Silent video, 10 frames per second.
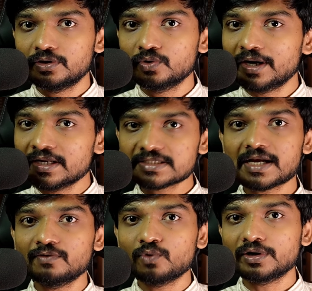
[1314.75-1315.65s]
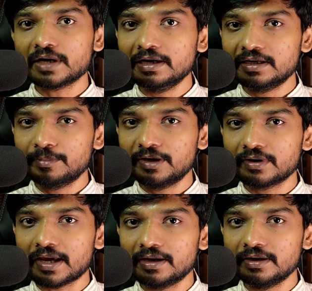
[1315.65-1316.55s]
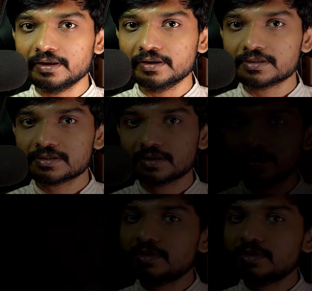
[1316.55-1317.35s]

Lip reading: to understand what ultimate reality is.